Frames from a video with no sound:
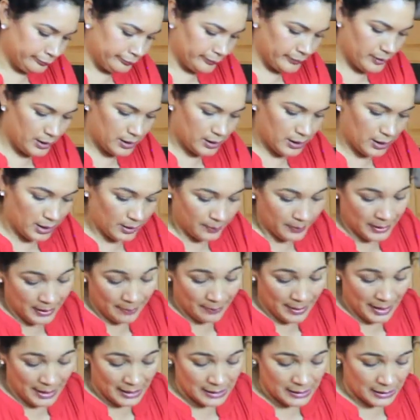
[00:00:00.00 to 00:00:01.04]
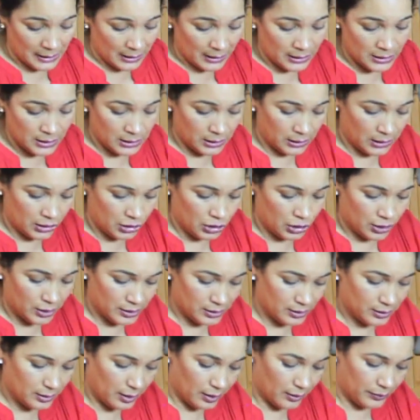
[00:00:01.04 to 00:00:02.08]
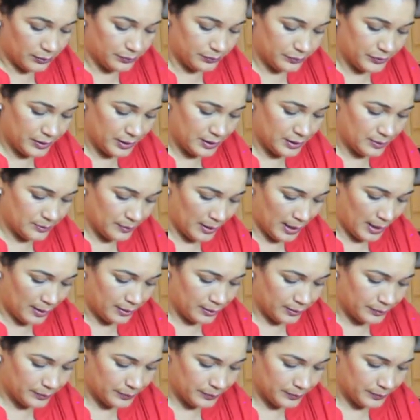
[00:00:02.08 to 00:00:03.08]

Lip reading: it's going to be amazing and delicious, so it doesn't matter.